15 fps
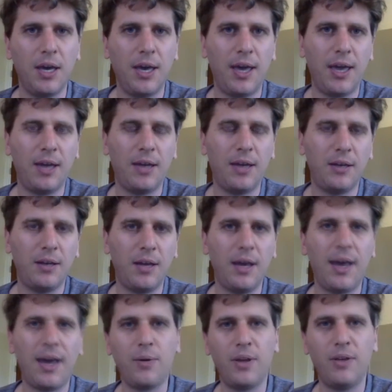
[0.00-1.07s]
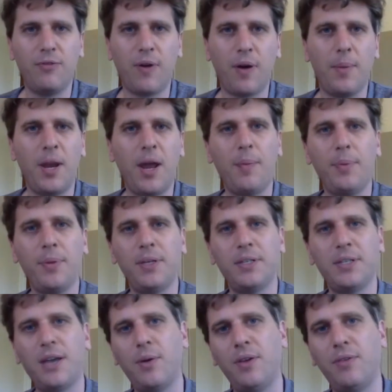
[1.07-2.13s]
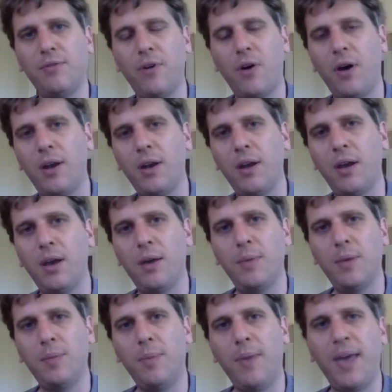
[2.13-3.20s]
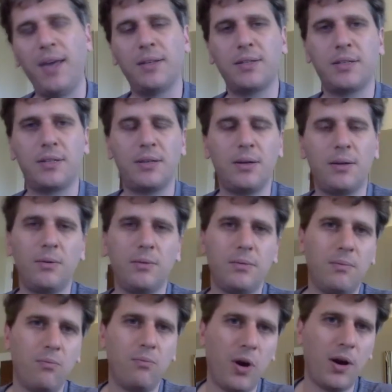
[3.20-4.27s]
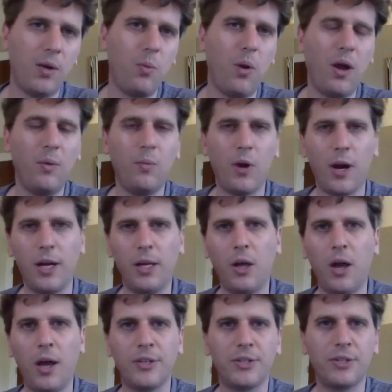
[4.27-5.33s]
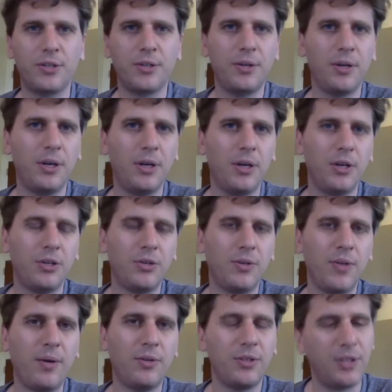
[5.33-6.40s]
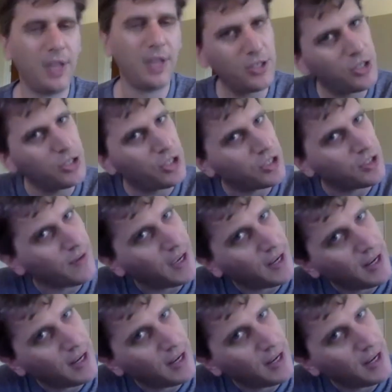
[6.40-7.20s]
and how he fought monopolies, how he fought big banks, where he won, where he lost, So that was, that's the gist of it.